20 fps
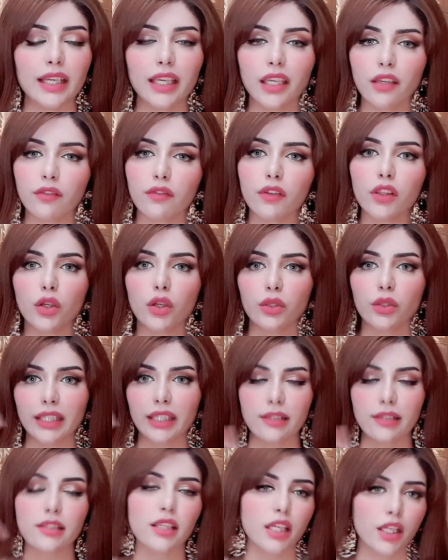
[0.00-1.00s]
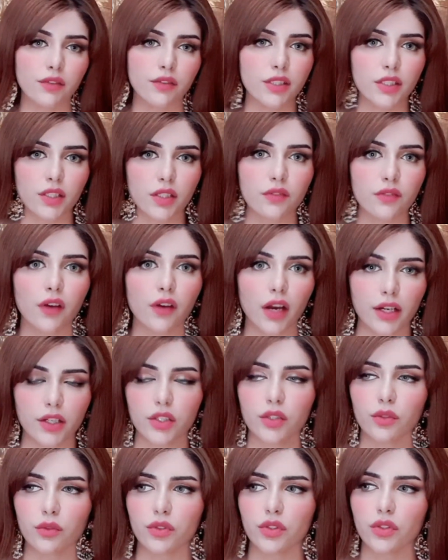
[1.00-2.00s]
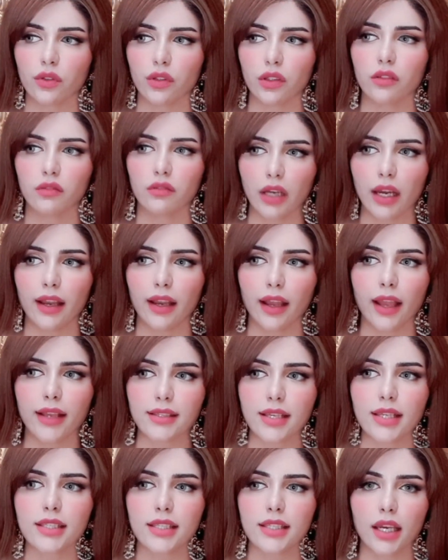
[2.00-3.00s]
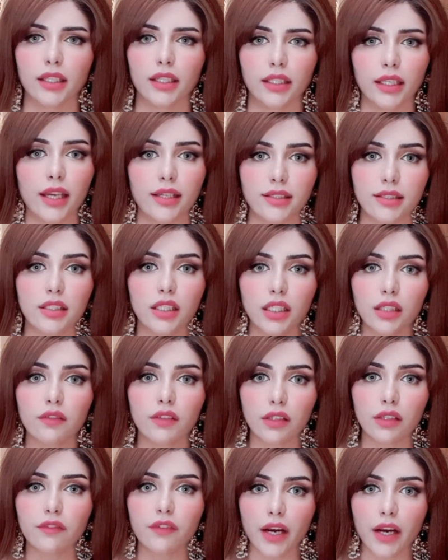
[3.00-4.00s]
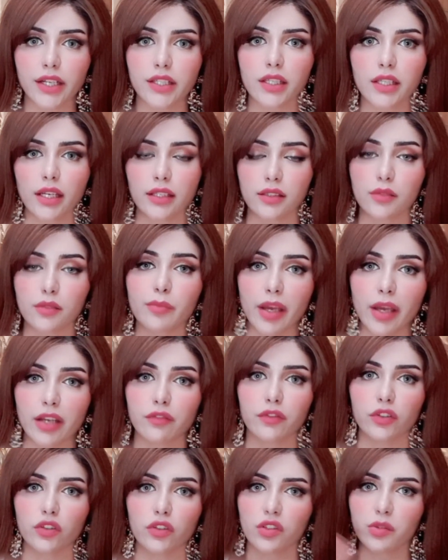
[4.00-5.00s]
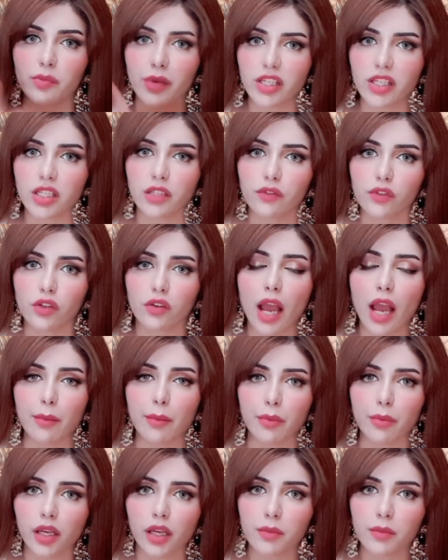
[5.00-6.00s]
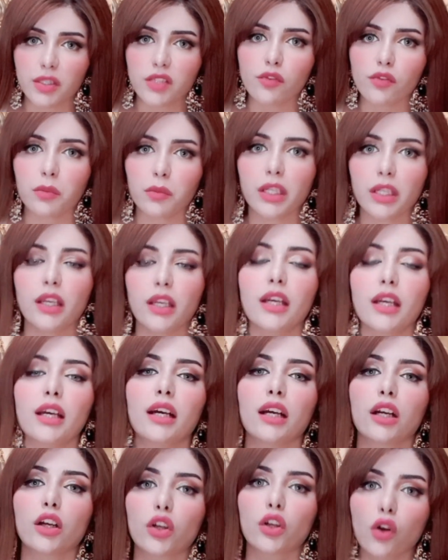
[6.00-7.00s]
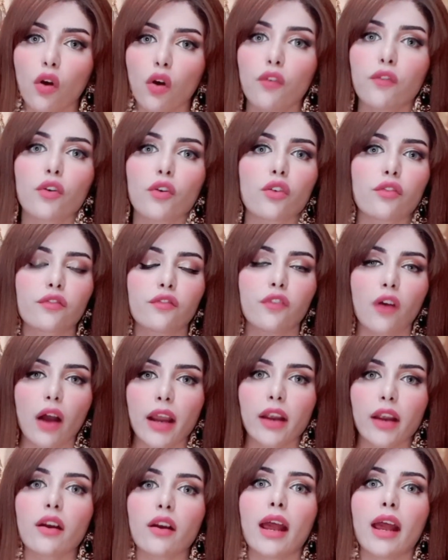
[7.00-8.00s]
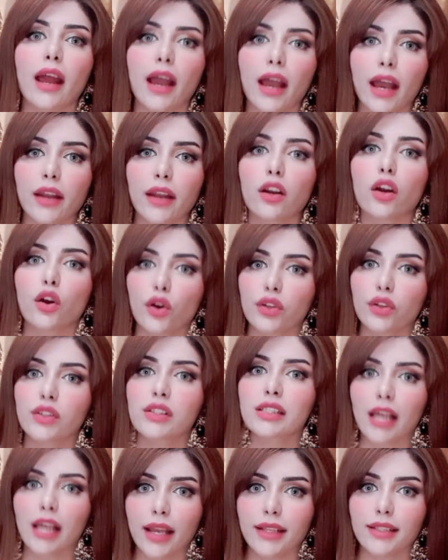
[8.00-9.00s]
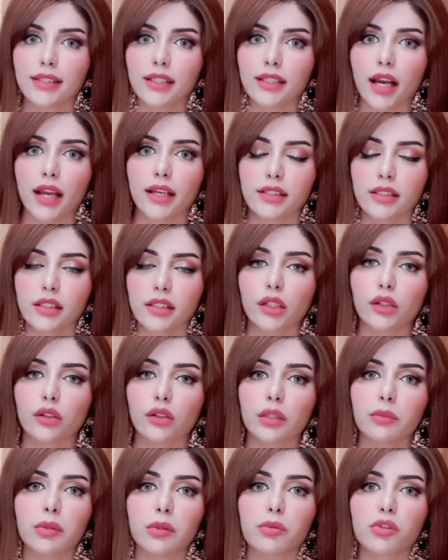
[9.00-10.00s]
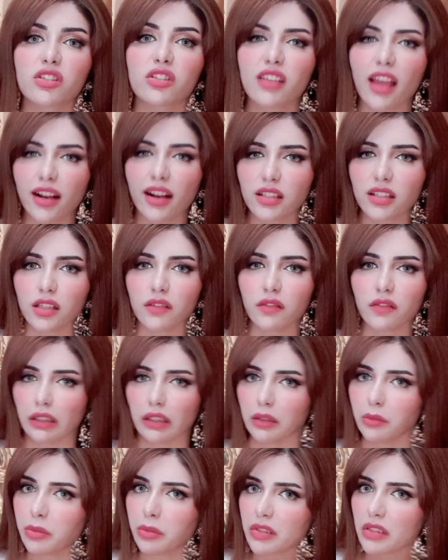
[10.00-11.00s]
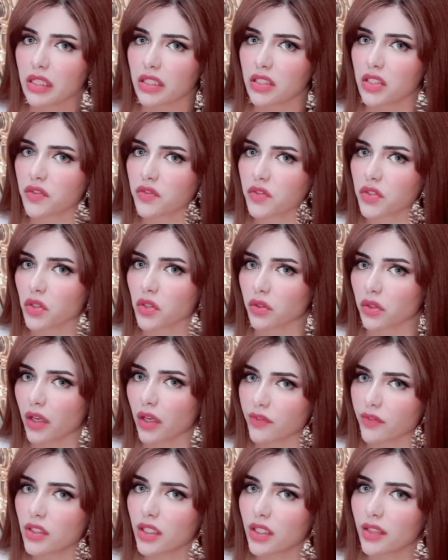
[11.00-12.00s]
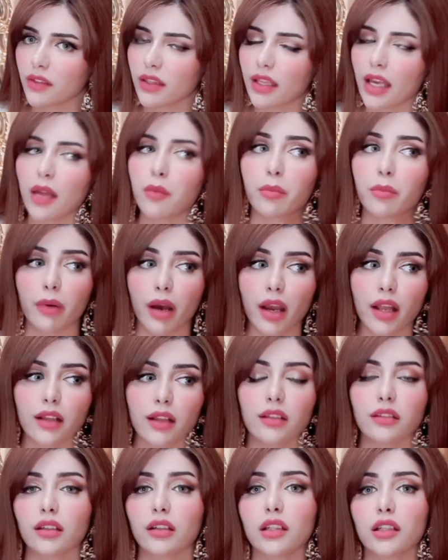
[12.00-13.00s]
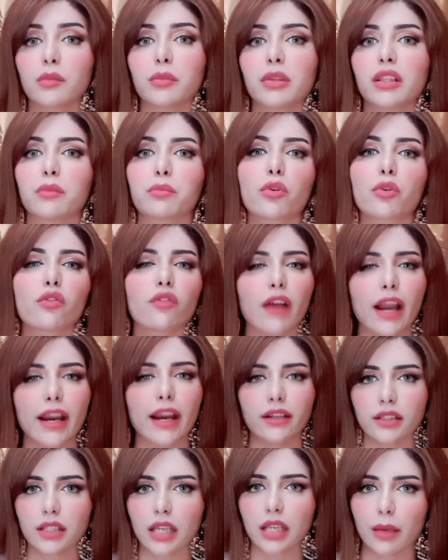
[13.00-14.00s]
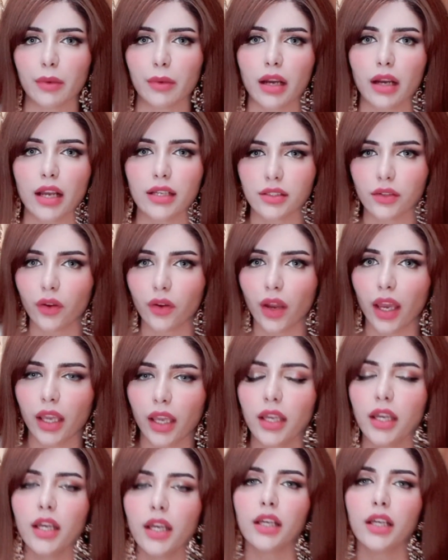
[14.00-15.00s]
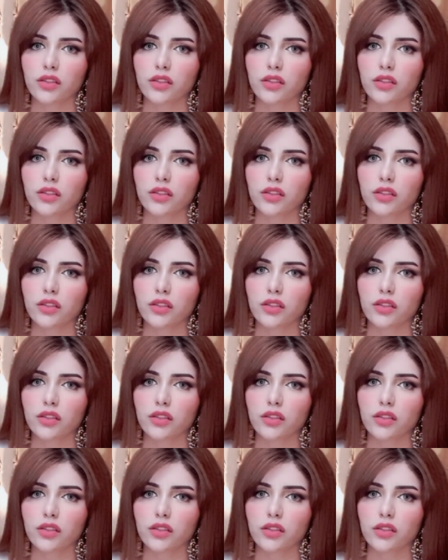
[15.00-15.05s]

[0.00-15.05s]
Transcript: Even though, yes, Aries is fire too. So as I said, yes, deal with a fire sign, it's better for you. Especially if you're a hypergamous woman, go for fire and earth signs, guys. They're going to be protective, a little possessive, so you have to deal with that. But they're going to be the provider type of guys, okay?